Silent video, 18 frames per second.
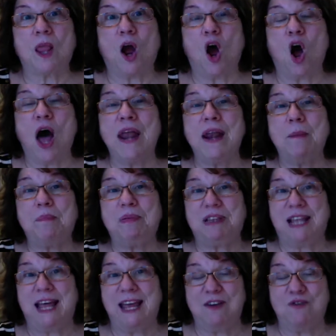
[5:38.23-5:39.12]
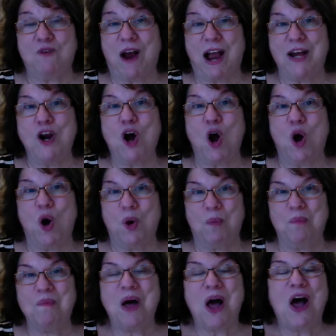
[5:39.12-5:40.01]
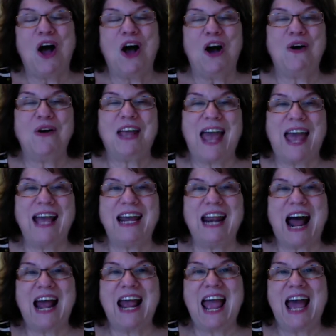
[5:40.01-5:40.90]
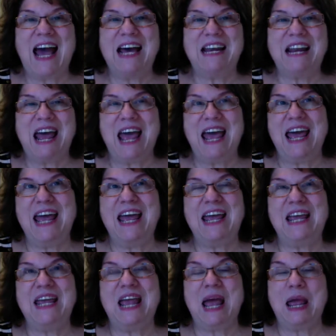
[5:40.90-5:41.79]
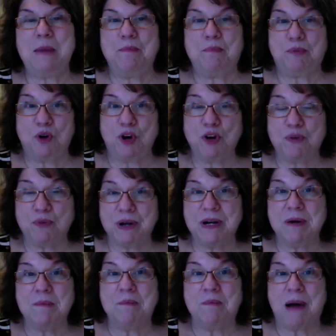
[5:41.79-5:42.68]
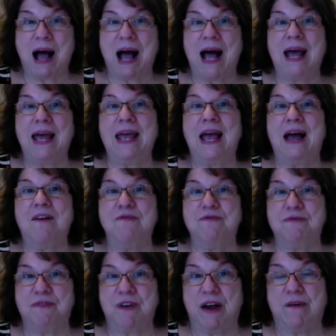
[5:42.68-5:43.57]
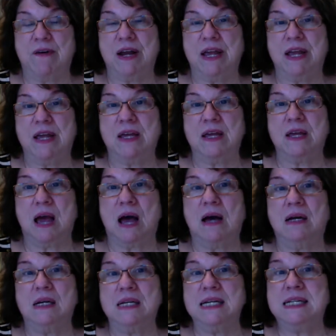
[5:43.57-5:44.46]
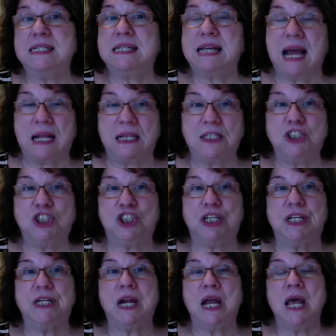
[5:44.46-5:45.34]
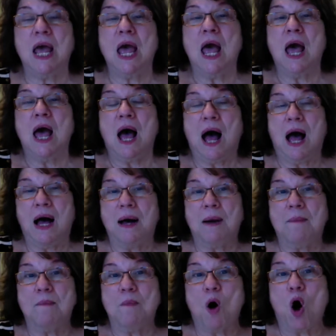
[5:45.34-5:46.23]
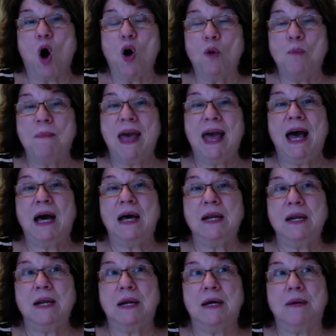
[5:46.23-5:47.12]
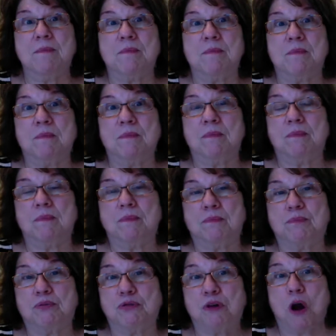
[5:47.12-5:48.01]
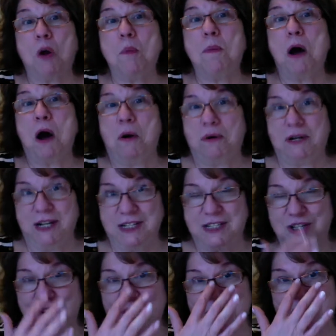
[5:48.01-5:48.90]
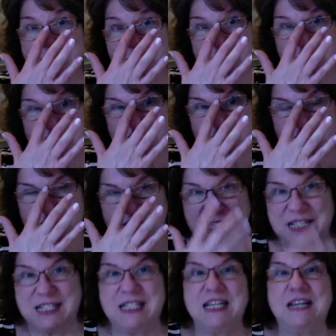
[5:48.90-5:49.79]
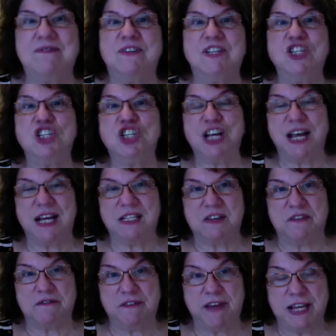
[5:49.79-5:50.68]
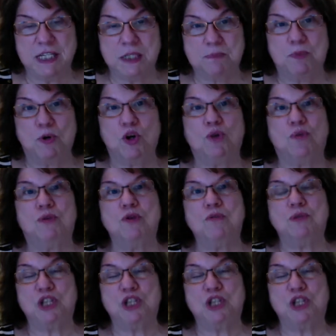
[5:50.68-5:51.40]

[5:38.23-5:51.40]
On a plane ride home. Okay, and I had a book written by a very intelligent OMAD proponent. Her name is Jen Stevens. She has a Facebook group.